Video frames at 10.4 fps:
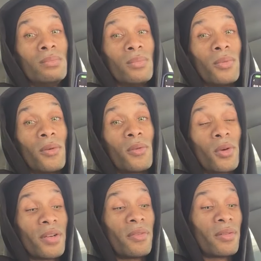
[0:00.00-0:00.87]
for
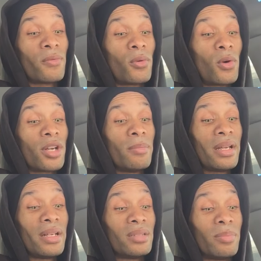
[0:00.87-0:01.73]
40, for 40
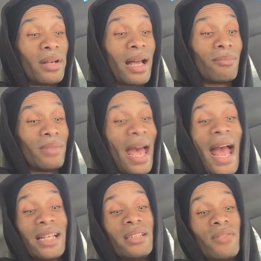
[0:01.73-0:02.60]
minutes, but I'm
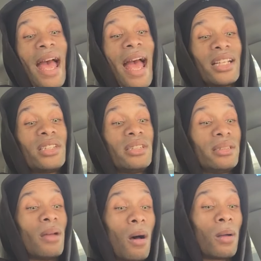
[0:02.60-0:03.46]
active actually
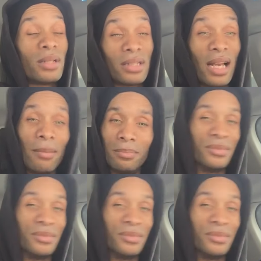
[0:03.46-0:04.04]
all the time.